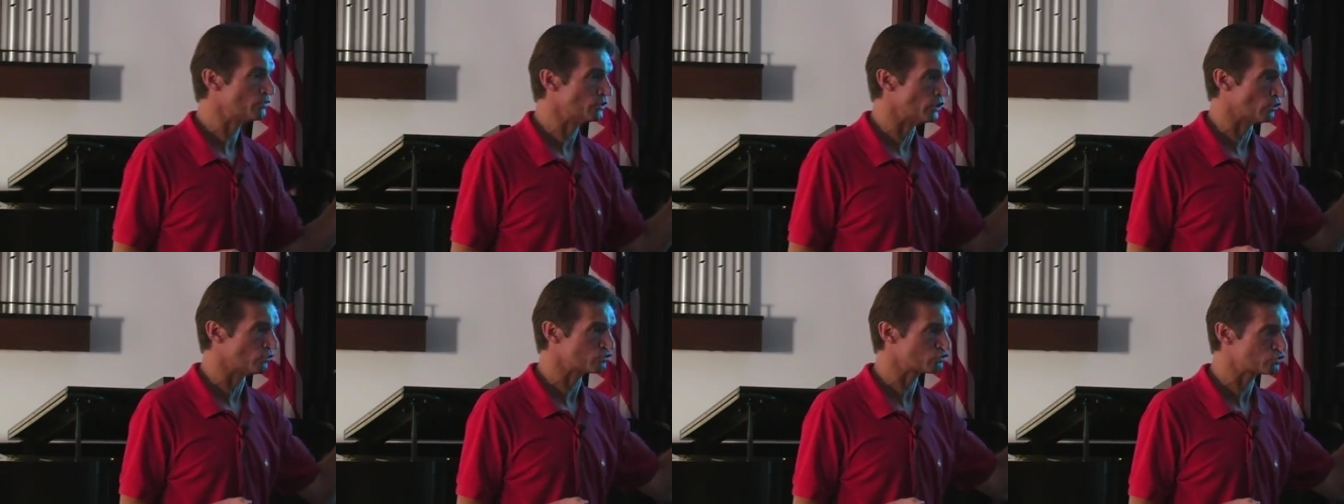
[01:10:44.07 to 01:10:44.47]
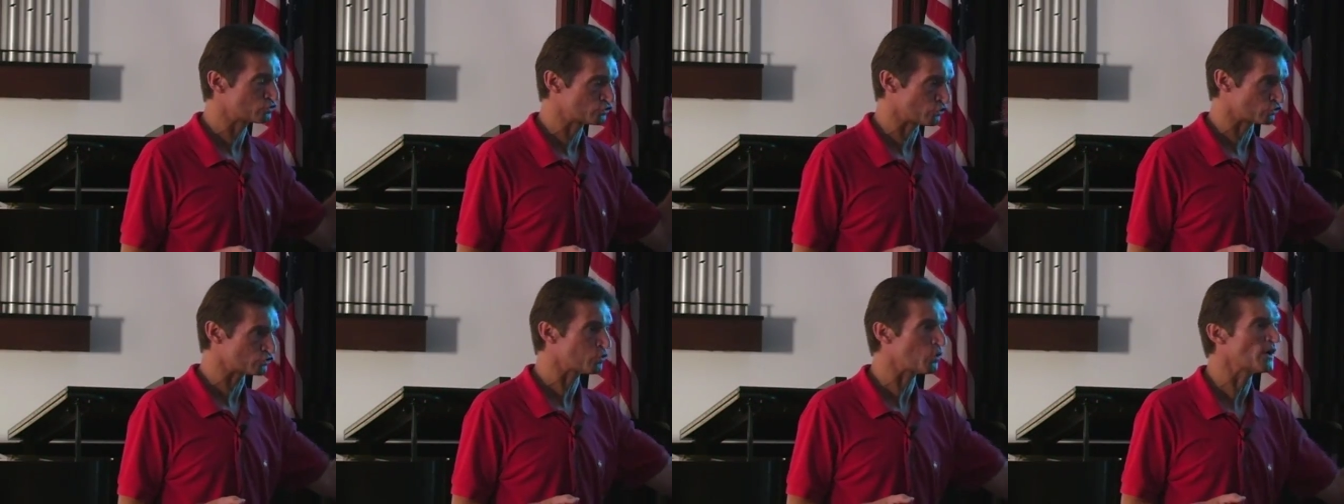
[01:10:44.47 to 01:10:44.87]

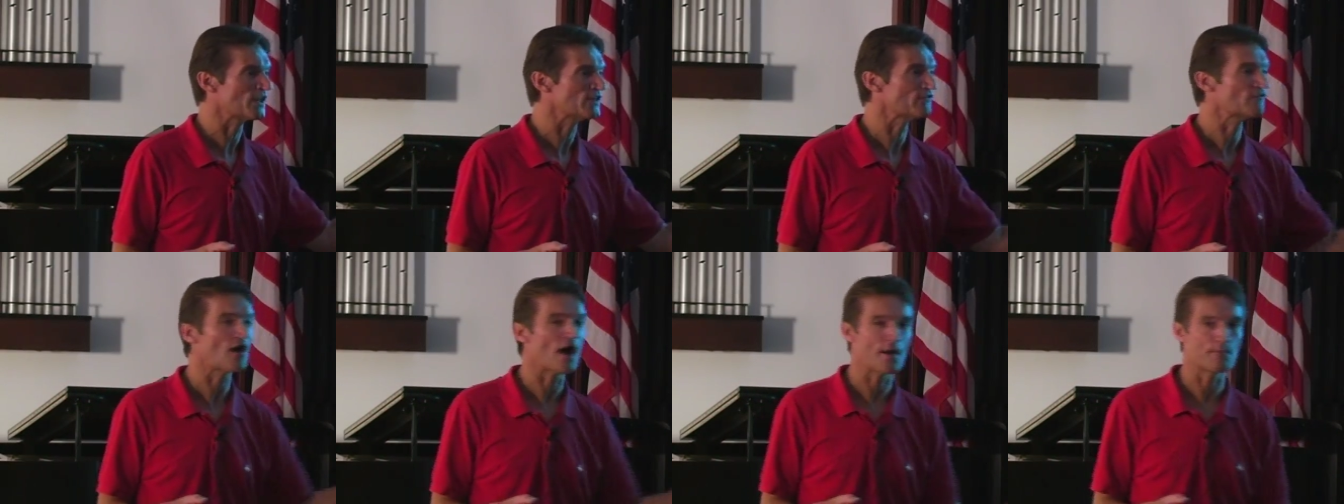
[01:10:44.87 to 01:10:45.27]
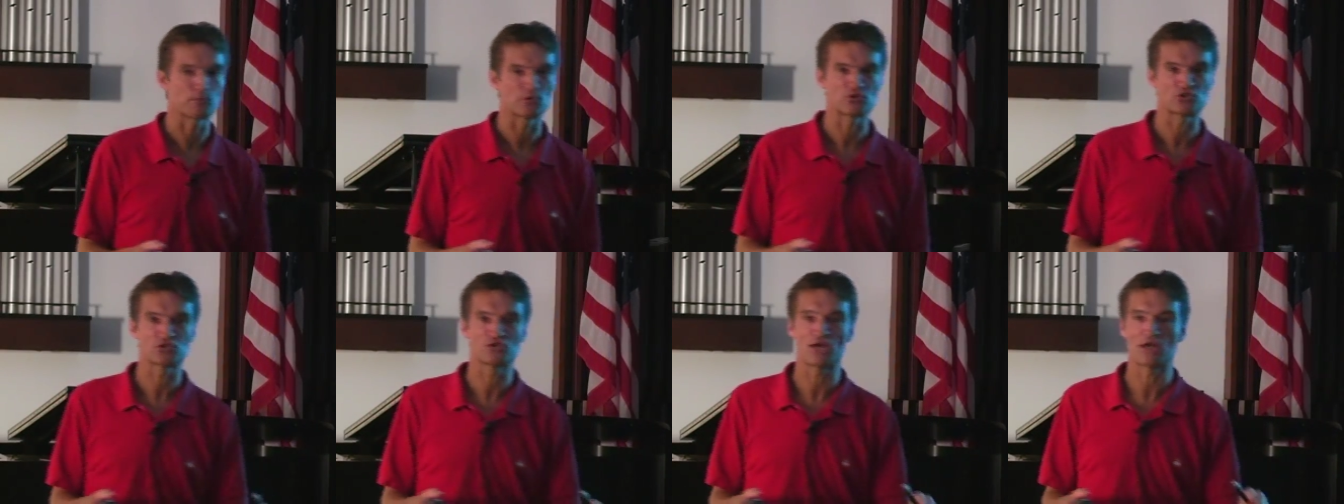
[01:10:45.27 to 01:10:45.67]
but
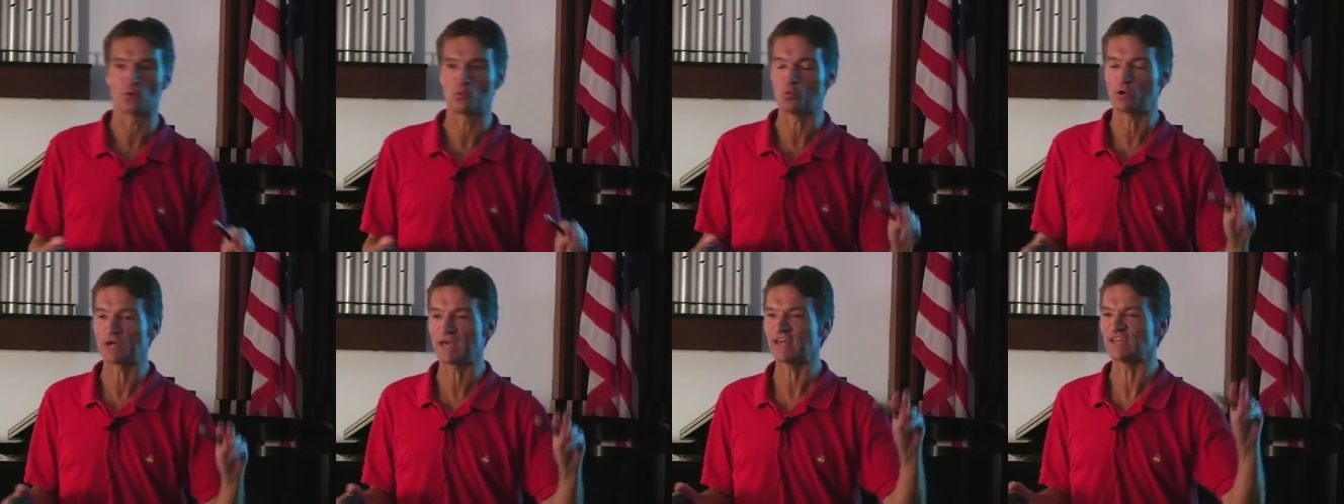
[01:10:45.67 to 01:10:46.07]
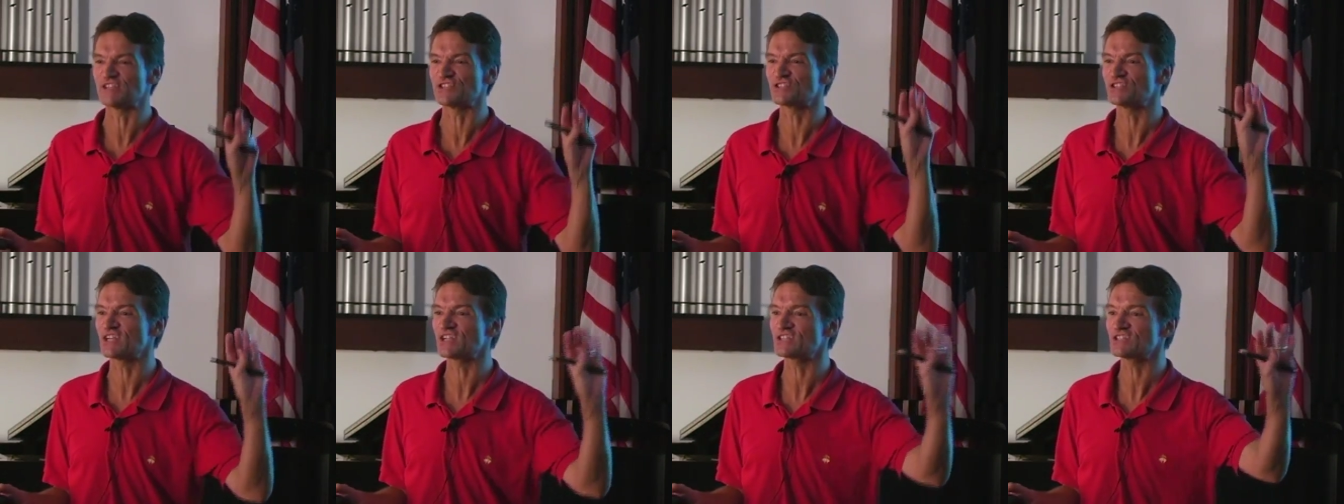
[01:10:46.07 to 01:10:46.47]
25% will get a
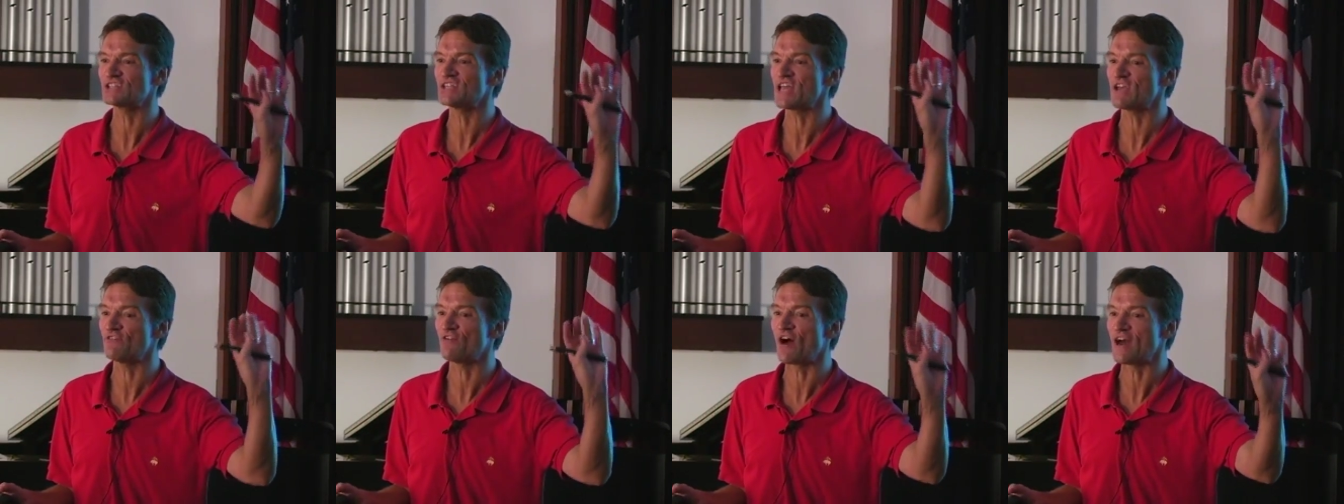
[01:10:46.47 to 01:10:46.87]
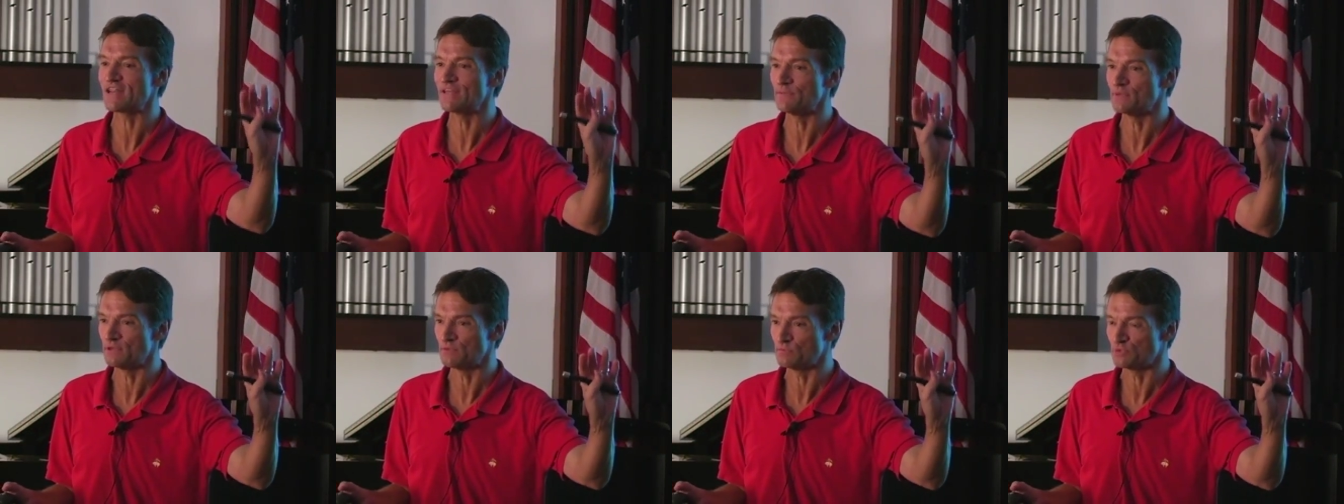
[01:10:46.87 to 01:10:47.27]
6-a-day
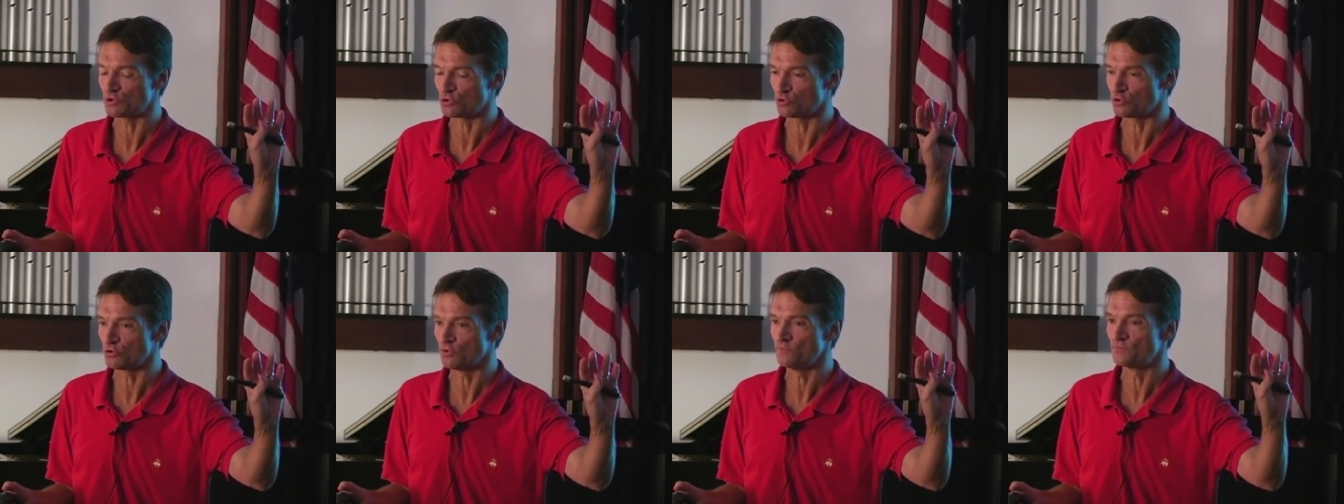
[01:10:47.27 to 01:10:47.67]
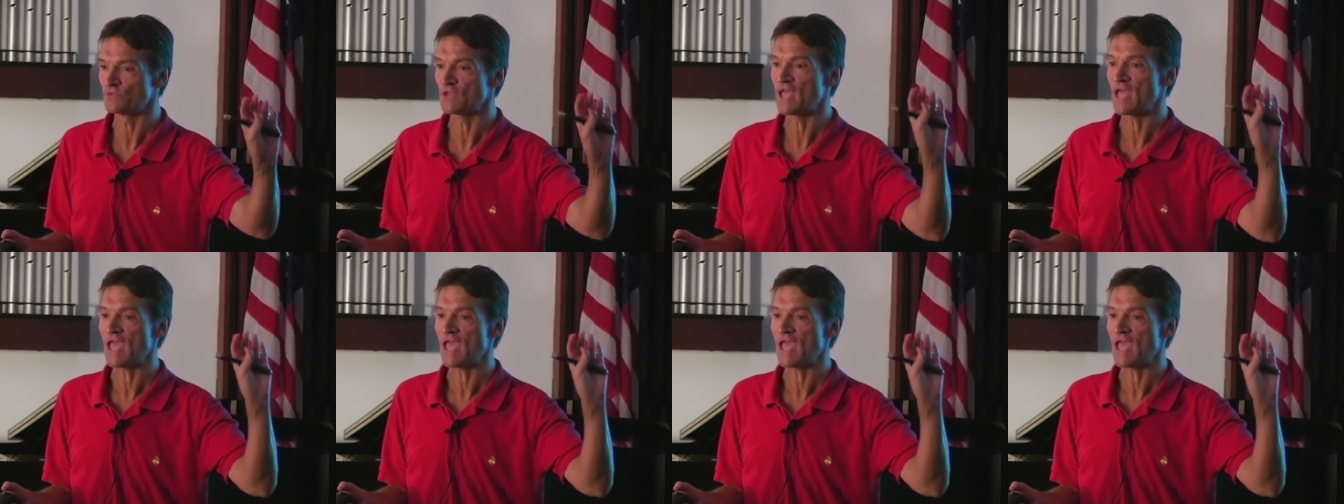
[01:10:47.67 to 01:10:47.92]
vitamin and mineral,